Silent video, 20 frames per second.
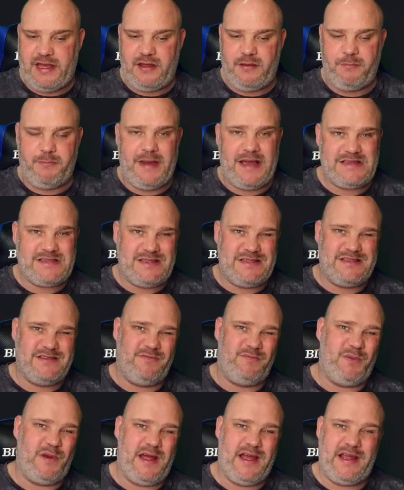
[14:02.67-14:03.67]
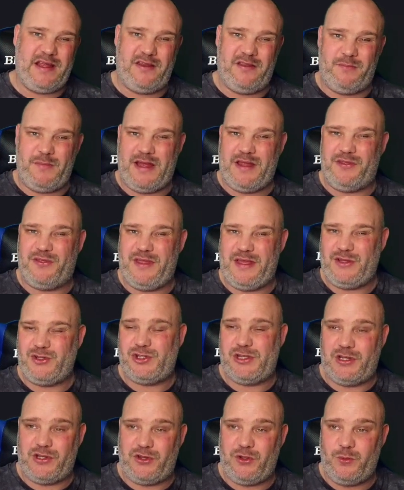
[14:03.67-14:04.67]
masses of play. The main things
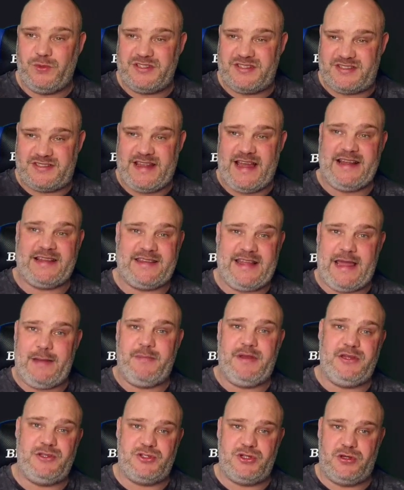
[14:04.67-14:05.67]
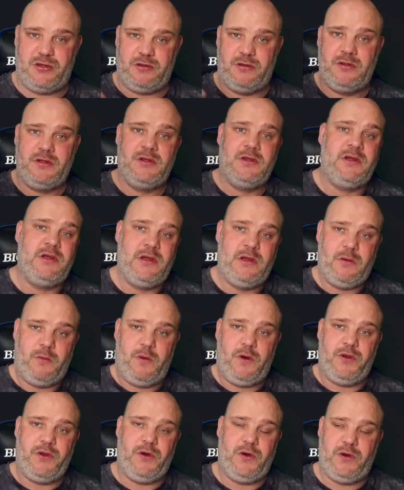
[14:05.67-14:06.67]
you could do is stack damage and
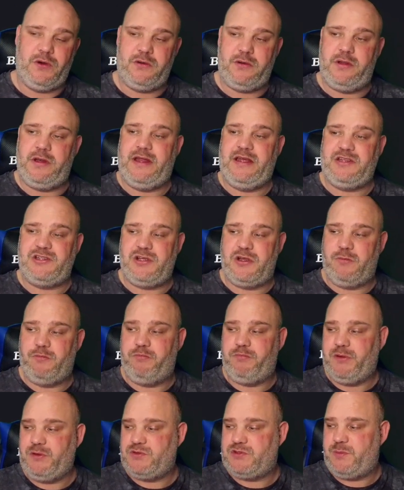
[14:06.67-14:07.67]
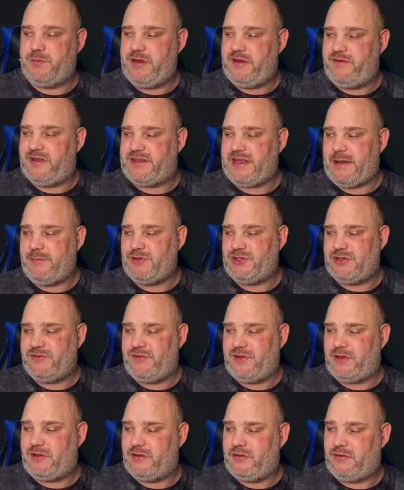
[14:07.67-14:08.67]
whatnot. At least you can boost a bit of a damage if
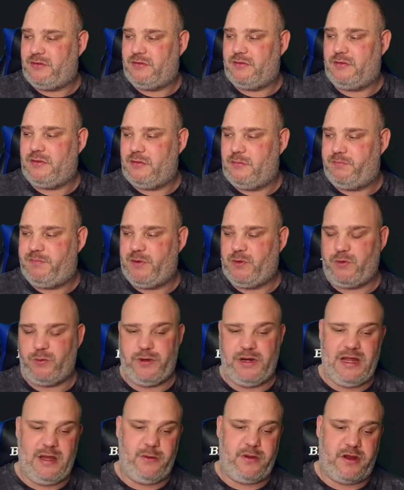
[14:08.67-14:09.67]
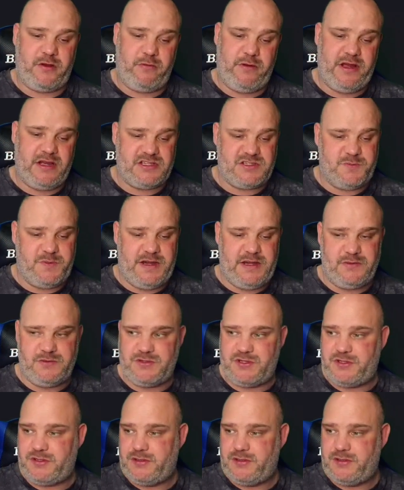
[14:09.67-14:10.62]
you can build it with lower crit, I suppose.